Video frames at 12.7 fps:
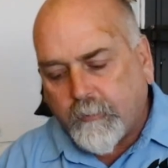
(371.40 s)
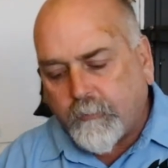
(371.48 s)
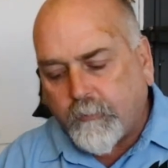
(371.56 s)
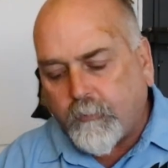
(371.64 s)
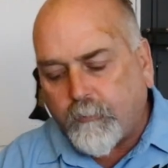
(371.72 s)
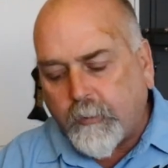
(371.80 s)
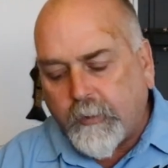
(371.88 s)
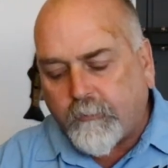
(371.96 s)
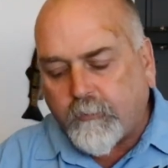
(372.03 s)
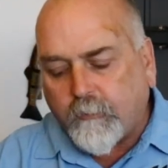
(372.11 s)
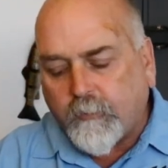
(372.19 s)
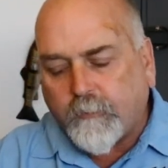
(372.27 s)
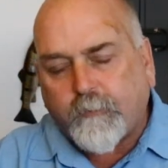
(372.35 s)
the risk
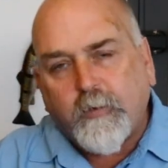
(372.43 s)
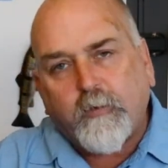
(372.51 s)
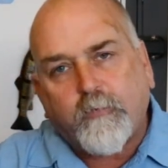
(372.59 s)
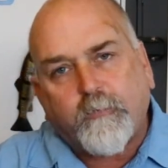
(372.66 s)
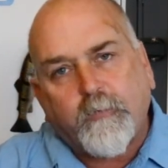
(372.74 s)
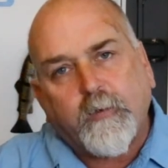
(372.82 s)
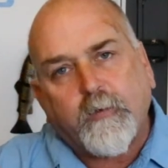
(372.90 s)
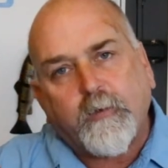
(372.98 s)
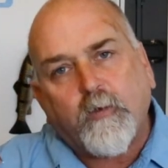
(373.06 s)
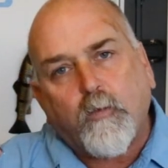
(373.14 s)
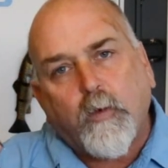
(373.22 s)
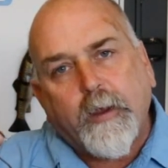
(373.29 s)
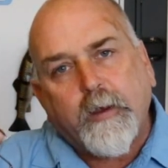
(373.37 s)
of the fish feeling
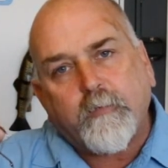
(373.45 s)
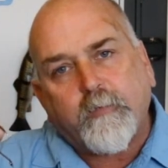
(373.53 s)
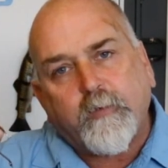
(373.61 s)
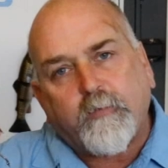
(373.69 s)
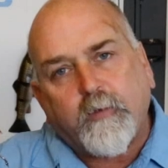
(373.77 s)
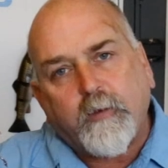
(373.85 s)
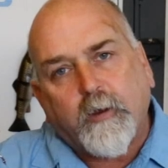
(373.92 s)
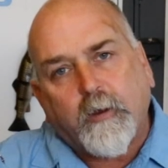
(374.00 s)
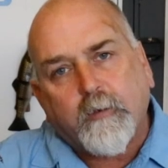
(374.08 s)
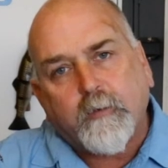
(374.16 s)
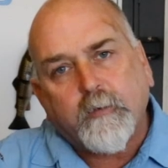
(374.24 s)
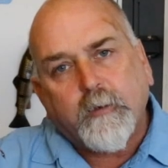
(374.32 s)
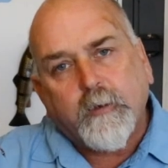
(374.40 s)
the weight of the
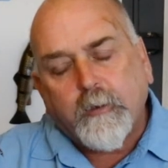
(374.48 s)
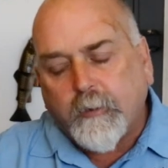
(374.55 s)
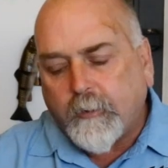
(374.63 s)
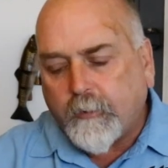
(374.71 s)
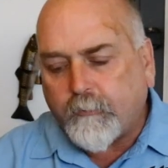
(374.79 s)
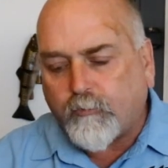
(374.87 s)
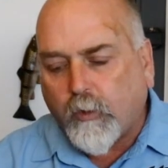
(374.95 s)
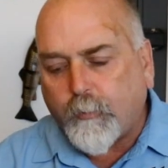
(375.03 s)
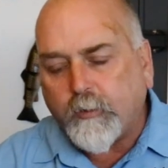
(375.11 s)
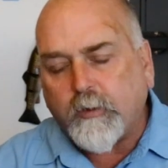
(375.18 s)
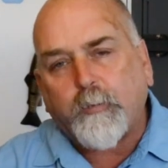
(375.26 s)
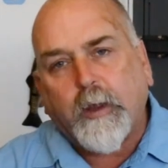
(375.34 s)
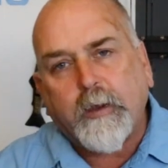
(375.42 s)
sinker,
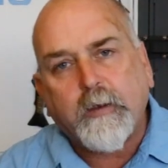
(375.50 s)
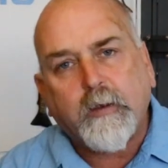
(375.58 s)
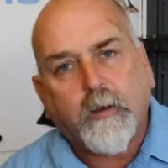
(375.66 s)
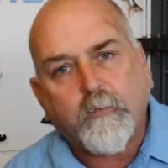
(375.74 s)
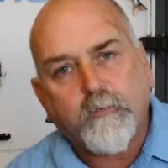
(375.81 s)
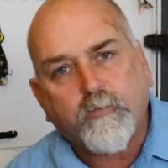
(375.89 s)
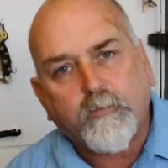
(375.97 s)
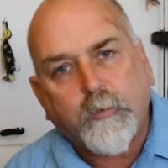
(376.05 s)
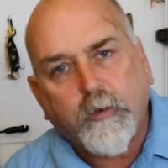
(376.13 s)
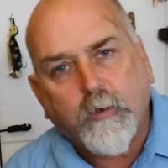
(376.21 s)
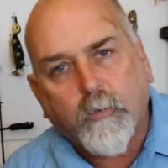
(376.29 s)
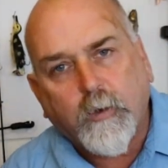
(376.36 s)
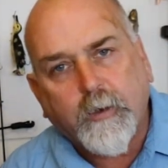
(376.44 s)
dropping the bait and
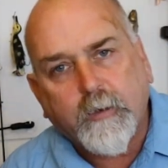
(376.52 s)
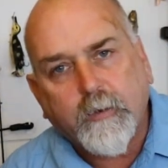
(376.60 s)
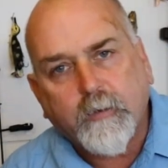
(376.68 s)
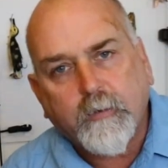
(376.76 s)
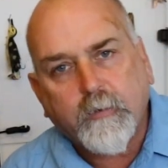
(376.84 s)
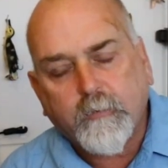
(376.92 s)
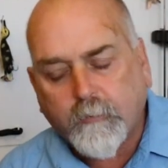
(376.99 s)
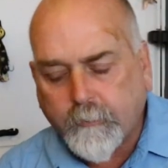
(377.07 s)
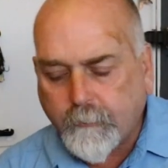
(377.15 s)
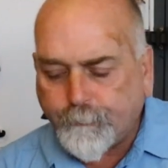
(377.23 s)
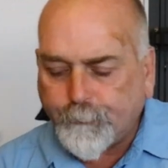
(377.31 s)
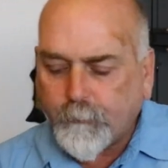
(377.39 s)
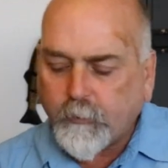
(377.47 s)
swimming away.
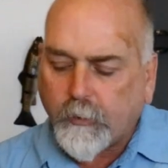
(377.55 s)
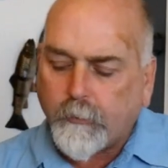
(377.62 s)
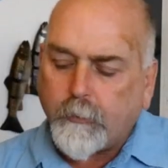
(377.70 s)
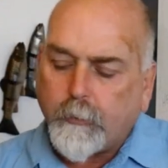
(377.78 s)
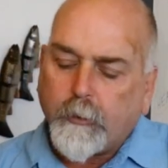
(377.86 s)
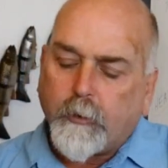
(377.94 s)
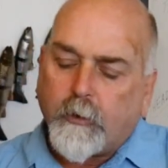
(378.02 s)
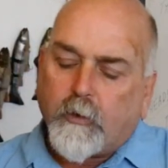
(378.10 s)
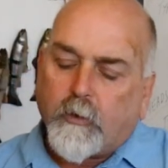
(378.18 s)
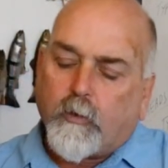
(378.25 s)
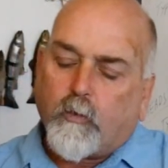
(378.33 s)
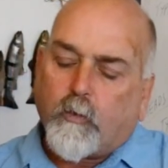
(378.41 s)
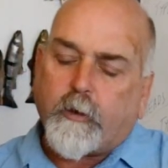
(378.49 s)
Alright? So
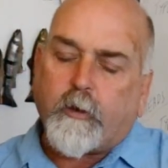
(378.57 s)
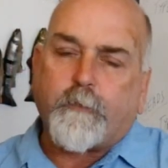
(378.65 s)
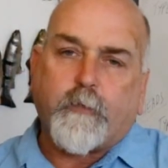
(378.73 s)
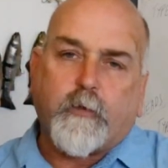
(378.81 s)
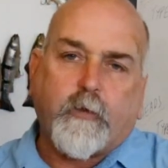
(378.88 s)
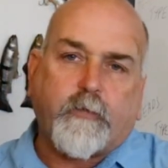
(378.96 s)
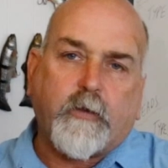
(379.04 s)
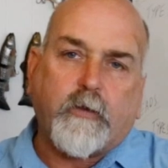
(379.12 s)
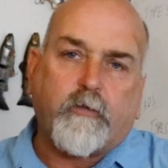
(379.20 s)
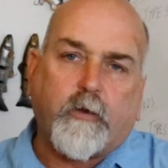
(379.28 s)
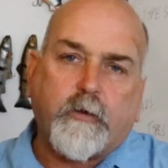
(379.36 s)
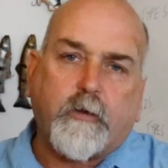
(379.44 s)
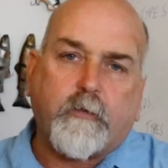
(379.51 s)
one of the first things
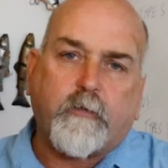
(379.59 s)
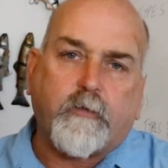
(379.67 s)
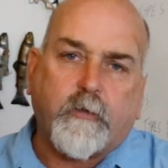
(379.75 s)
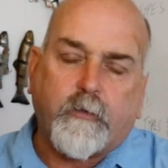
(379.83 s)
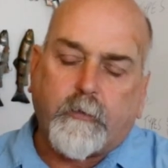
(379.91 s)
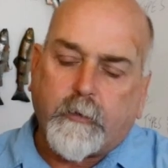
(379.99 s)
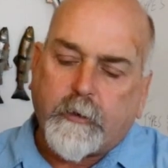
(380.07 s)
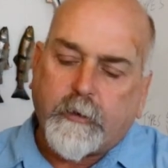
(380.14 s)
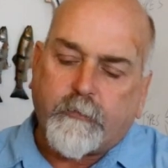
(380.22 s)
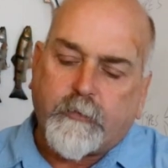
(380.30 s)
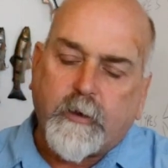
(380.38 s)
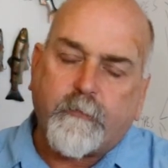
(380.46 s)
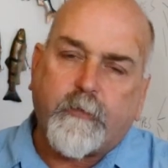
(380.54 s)
I need to do
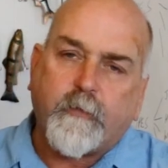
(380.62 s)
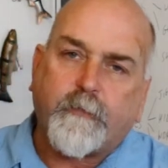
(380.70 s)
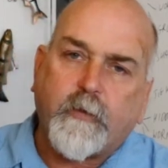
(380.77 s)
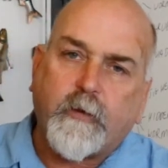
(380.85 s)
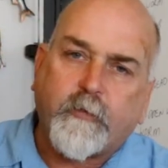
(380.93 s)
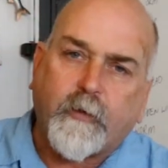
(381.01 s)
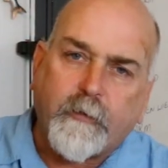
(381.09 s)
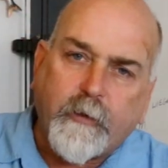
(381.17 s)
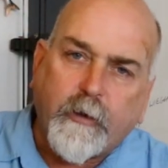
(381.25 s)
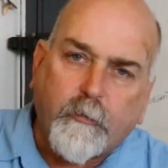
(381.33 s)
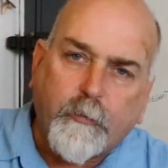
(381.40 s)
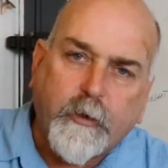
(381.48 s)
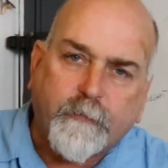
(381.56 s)
is give the fish a
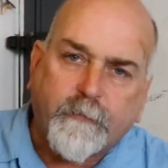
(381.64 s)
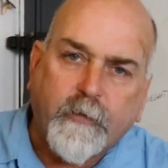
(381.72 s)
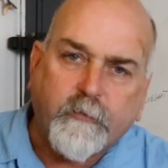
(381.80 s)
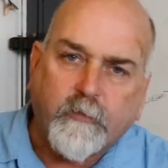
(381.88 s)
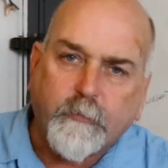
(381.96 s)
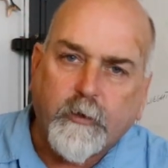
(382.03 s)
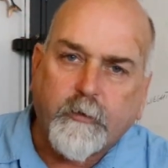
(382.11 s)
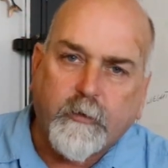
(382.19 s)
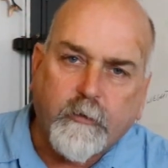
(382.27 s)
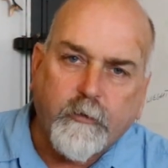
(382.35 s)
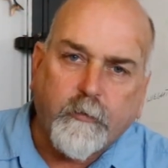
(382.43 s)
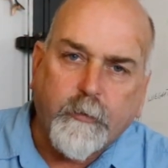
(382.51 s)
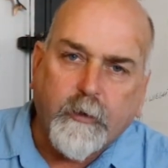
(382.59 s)
little bit of flexibility and a
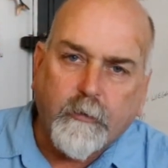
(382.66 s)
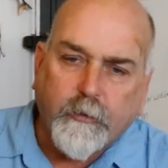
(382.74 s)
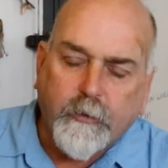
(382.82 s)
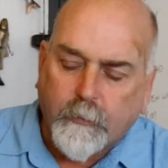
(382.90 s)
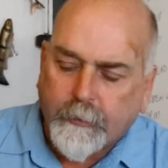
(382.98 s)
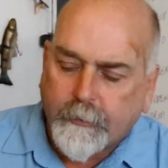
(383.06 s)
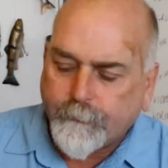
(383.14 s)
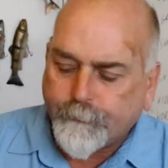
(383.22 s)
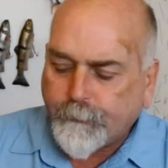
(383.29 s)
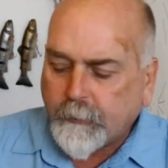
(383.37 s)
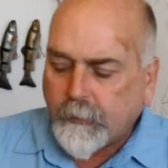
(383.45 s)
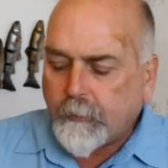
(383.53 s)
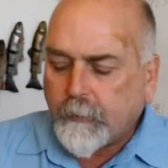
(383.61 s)
little bit of leeway.
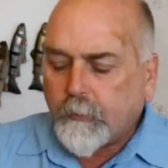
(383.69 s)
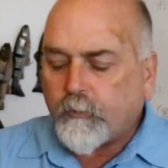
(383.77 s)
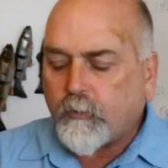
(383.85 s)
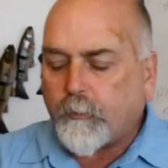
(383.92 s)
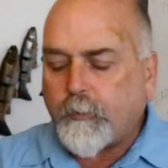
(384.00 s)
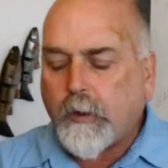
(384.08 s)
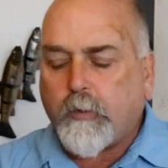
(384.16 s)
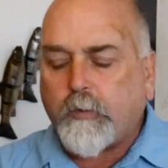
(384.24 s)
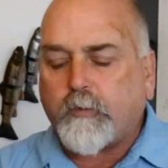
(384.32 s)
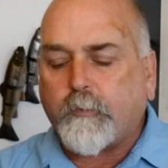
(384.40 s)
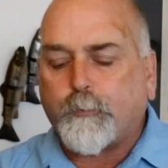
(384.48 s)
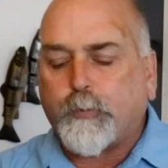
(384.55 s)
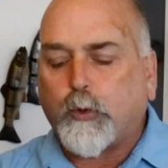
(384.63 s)
So I'm going
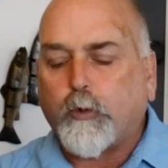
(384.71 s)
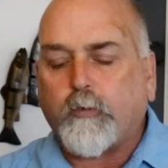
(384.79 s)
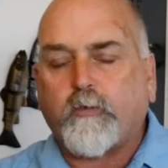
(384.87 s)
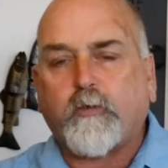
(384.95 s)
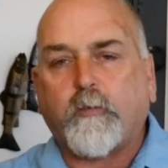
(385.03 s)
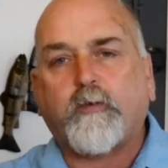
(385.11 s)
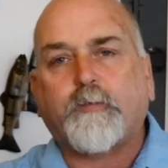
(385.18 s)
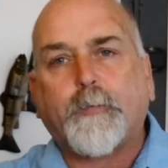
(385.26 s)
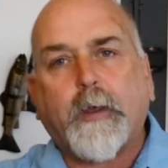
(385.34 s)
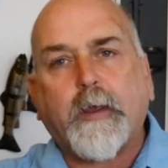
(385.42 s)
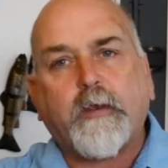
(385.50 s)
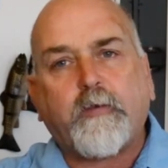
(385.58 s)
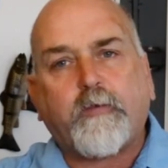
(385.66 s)
to put some
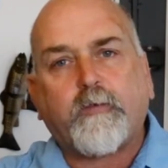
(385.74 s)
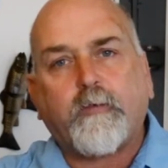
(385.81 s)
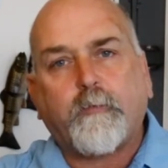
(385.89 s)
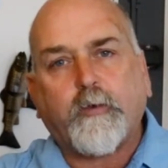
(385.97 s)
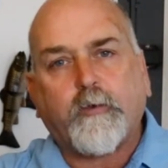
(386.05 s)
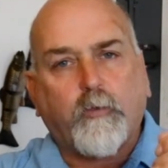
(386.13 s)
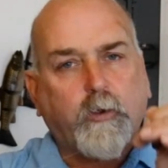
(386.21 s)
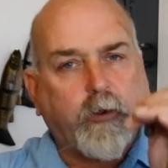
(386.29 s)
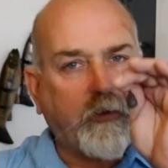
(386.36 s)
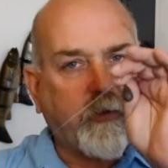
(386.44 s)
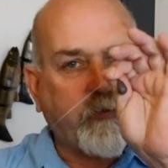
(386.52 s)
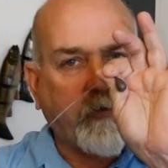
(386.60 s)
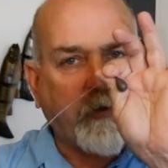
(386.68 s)
space
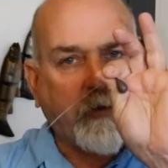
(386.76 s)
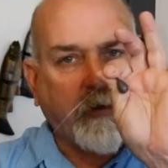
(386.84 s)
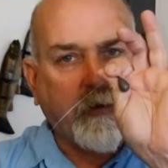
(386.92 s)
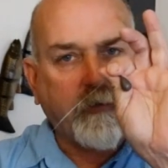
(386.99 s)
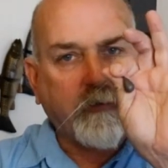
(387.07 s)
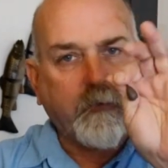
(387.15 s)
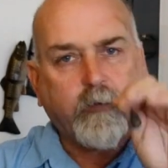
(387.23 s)
between the sinker